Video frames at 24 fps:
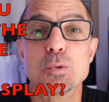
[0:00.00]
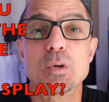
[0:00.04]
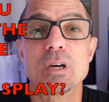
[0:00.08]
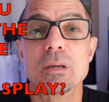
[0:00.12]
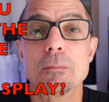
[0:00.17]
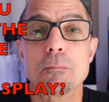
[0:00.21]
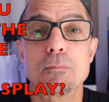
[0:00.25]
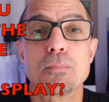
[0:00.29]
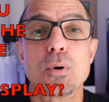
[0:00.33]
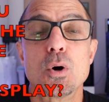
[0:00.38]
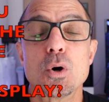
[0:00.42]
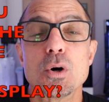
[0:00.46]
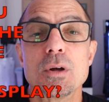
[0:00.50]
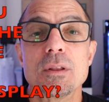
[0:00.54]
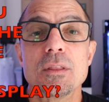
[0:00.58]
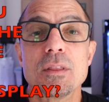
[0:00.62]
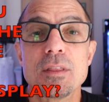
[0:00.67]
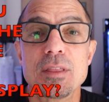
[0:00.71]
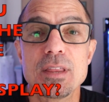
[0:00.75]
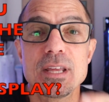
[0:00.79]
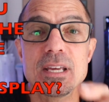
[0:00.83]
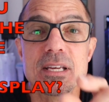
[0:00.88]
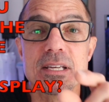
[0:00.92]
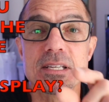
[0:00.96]
can
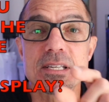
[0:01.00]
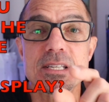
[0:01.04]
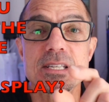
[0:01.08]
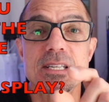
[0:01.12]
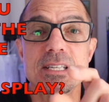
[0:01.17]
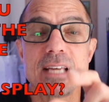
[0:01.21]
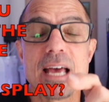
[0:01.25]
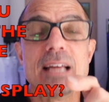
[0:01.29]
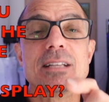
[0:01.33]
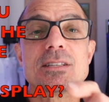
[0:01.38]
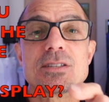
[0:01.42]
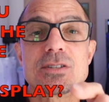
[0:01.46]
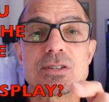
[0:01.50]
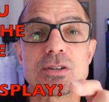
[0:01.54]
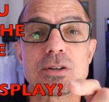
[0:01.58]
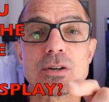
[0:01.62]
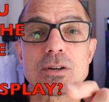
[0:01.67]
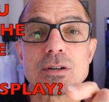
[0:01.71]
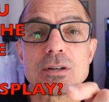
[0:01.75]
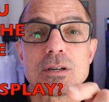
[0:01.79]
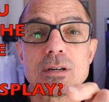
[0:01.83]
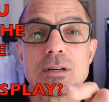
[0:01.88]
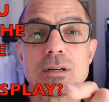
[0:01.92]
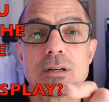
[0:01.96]
put the
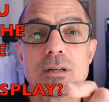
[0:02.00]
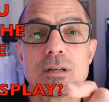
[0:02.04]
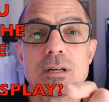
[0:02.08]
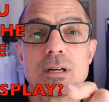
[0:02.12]
sensor